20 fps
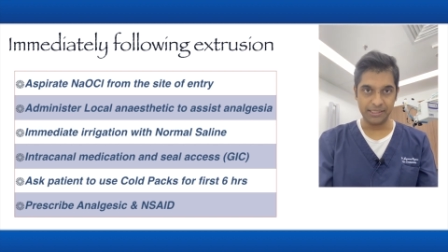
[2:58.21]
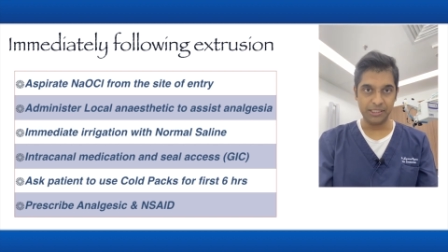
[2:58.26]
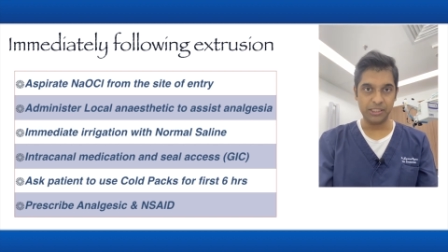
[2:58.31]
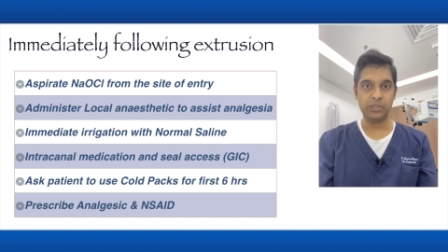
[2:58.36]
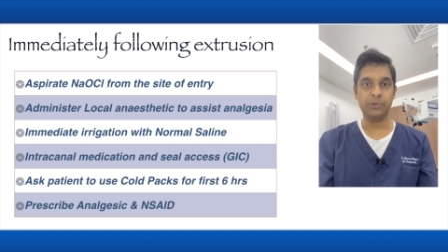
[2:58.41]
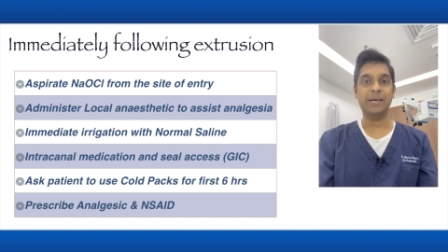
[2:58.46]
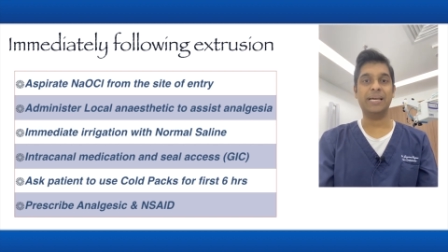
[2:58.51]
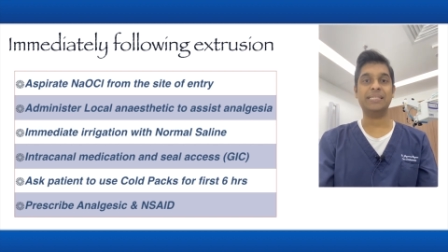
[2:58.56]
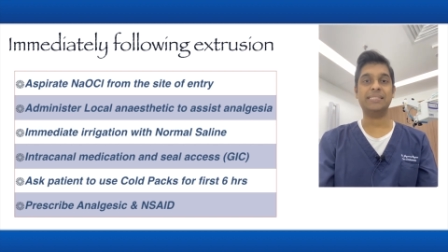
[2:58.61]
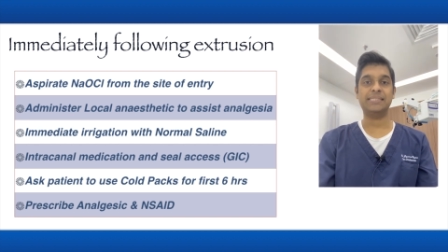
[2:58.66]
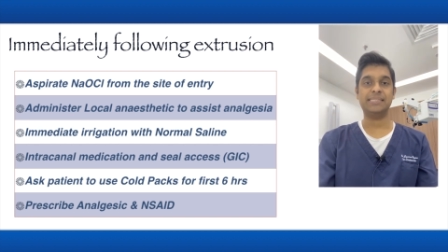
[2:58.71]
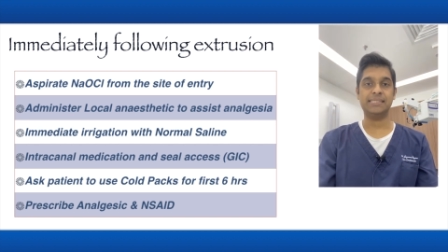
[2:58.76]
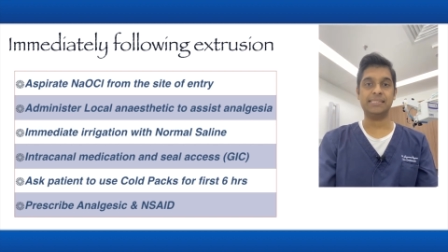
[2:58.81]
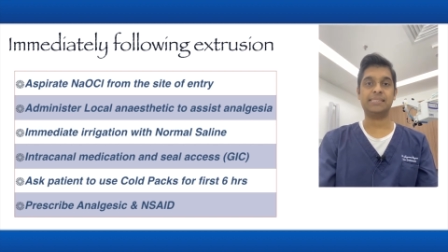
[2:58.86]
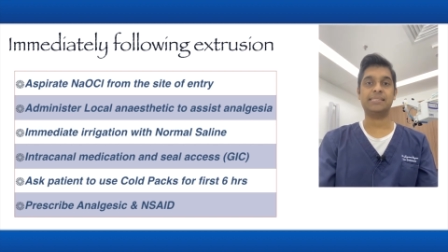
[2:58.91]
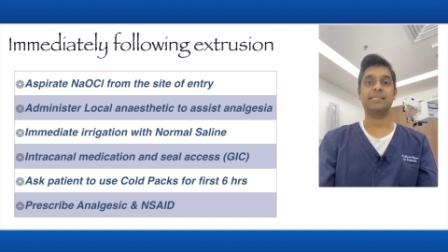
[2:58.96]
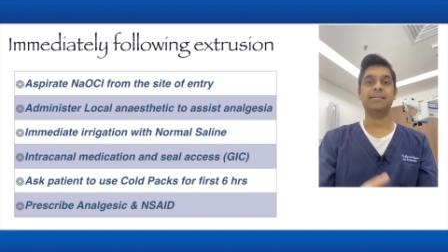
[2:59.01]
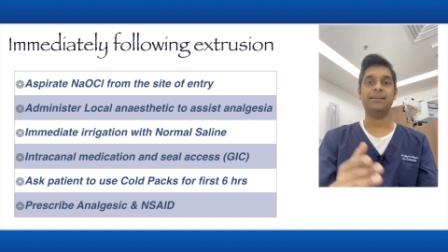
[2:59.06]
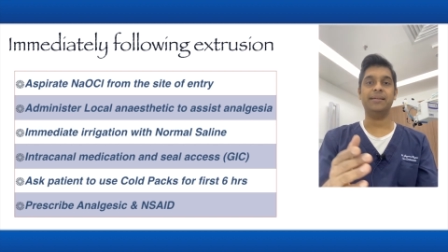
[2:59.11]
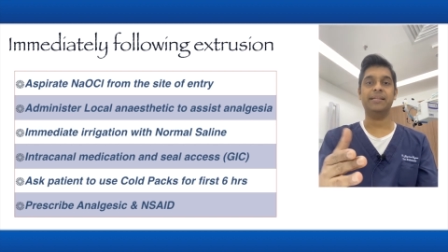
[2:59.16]
to
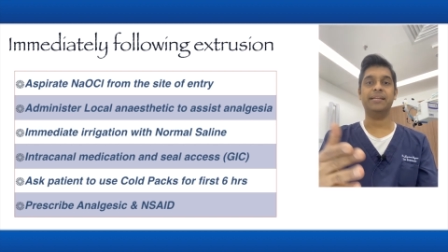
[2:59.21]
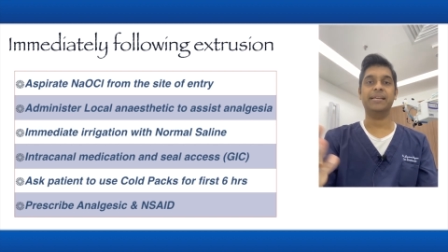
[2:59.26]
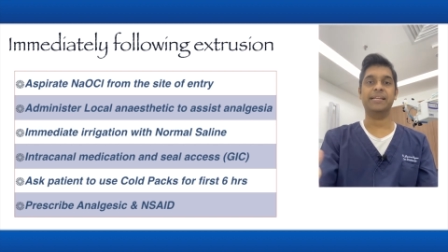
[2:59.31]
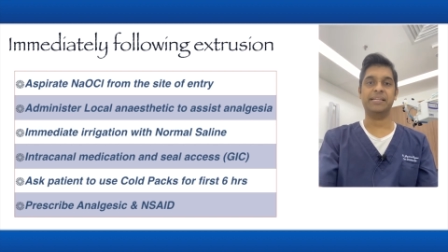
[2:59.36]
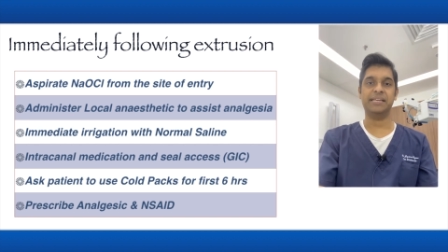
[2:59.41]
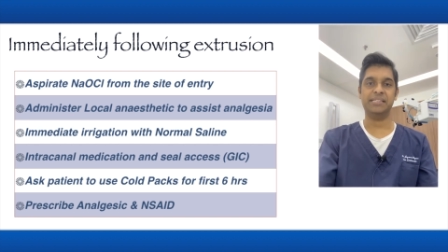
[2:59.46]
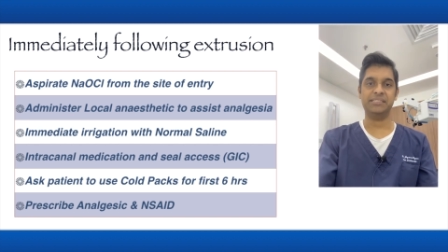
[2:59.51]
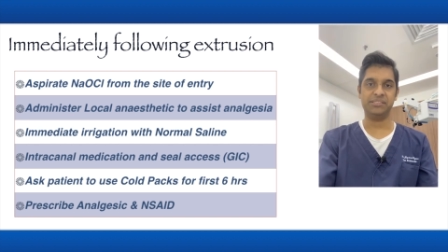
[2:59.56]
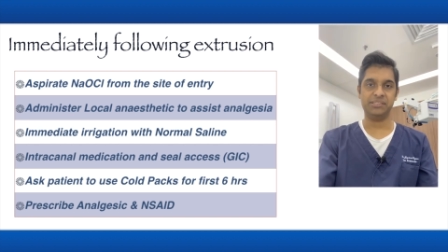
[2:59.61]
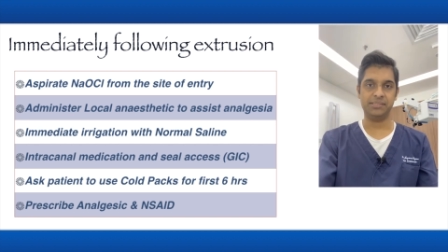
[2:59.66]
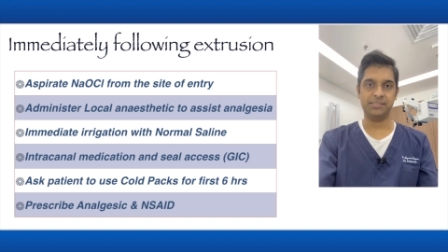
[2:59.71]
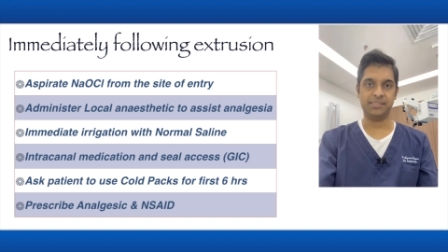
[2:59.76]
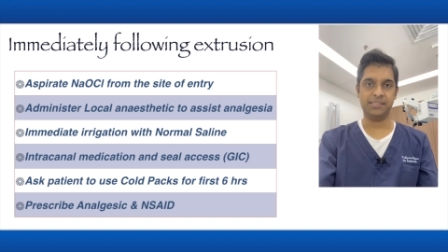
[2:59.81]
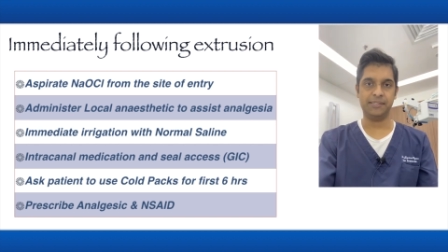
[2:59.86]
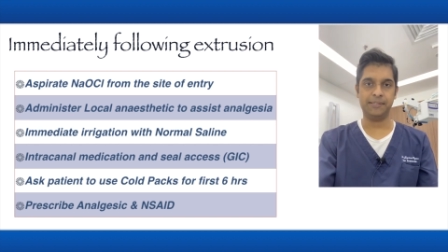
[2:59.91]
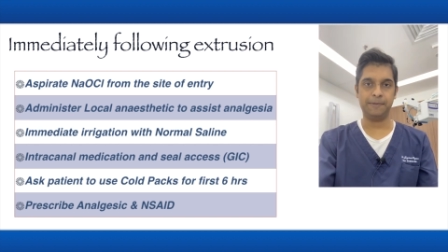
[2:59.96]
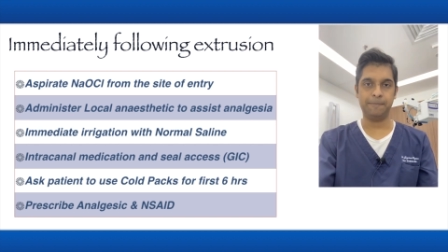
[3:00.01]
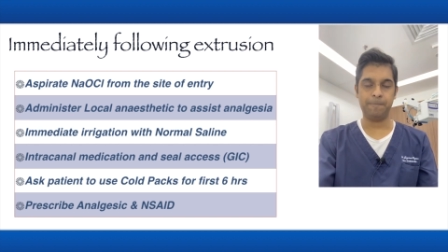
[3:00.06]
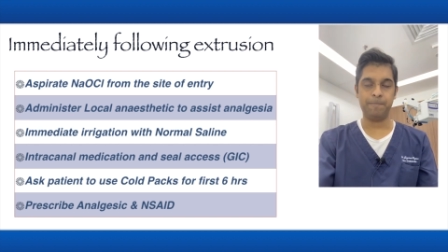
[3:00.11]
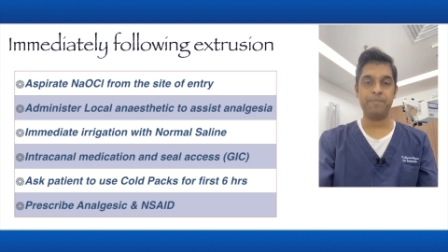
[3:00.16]
assist in
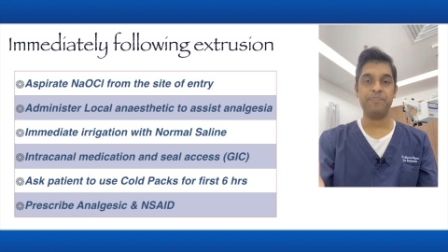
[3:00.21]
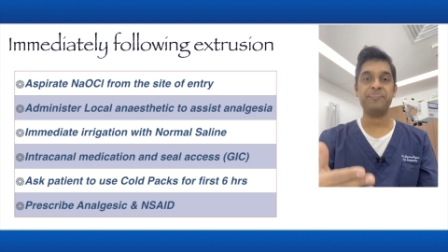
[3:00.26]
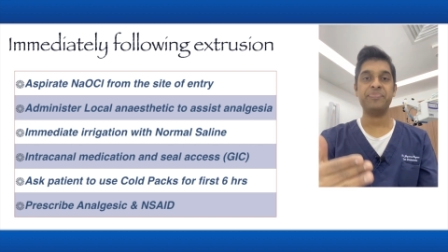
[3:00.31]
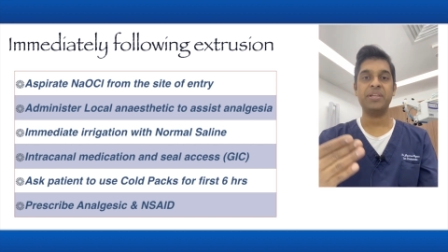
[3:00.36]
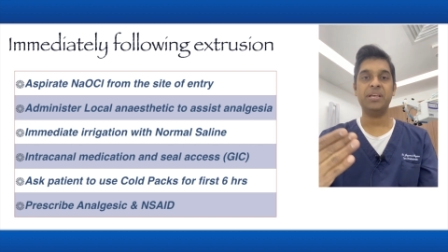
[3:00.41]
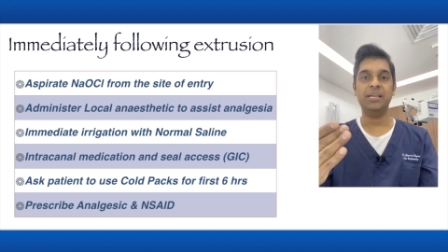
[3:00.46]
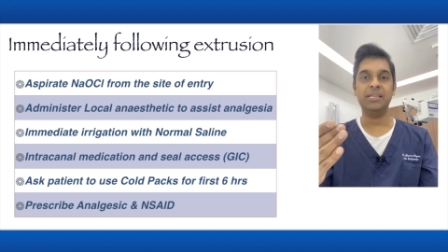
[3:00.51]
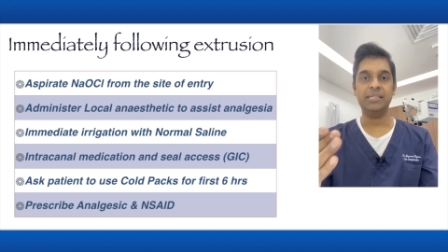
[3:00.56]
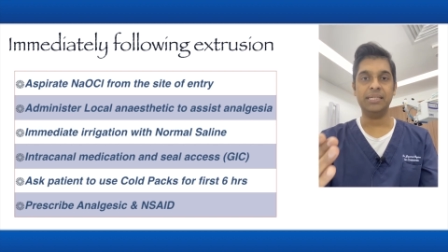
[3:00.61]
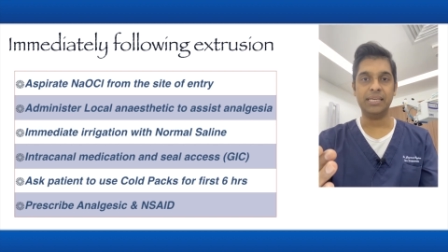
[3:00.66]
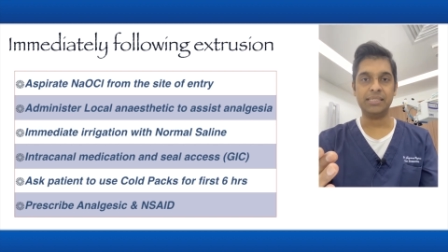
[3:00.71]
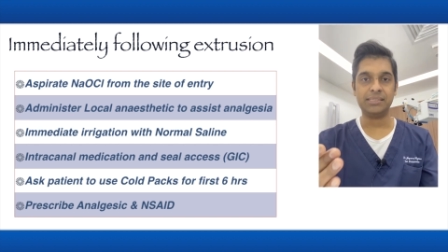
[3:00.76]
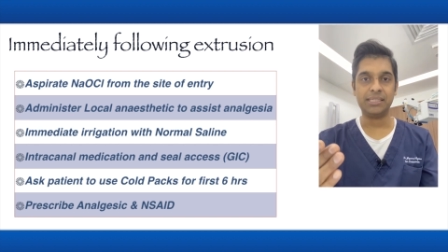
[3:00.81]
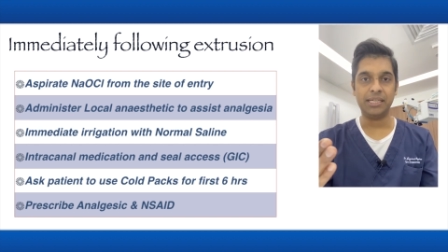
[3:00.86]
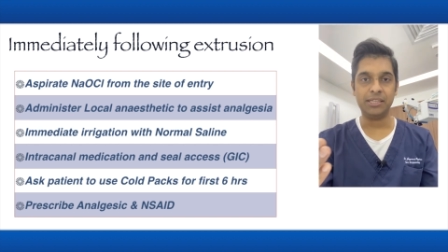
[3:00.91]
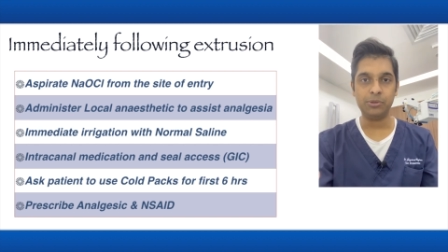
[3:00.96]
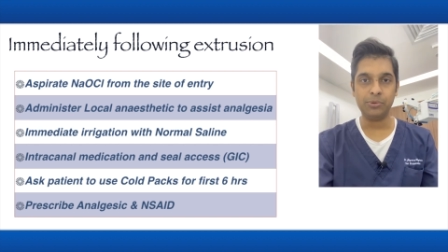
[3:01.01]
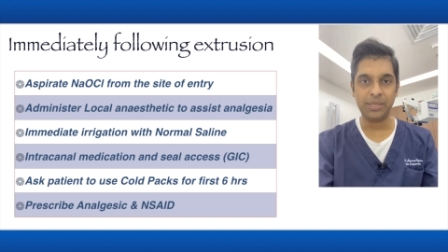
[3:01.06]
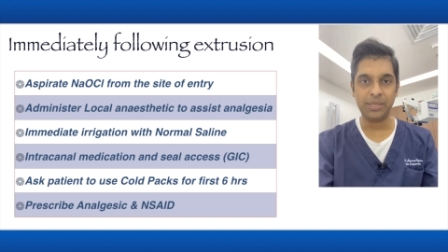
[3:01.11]
analgesia. Yes, I do